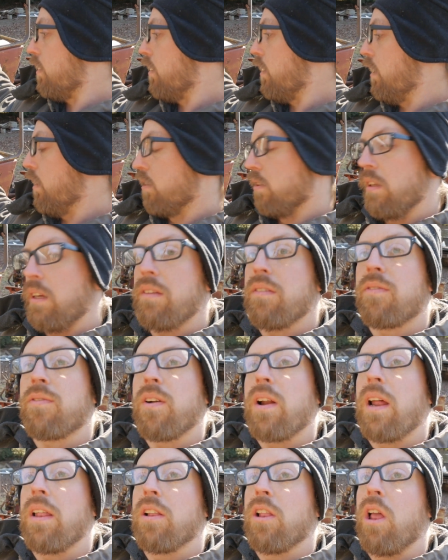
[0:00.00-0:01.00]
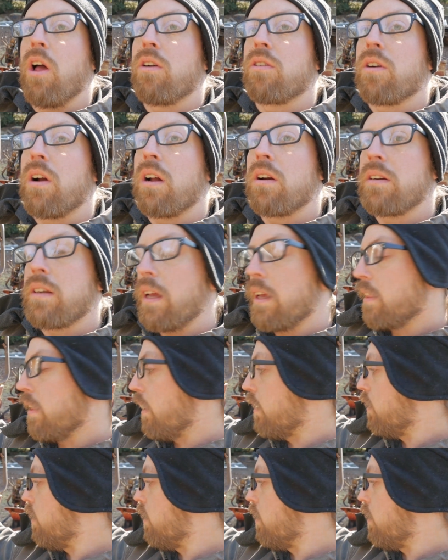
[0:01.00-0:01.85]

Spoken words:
either leave the front end loader on or take that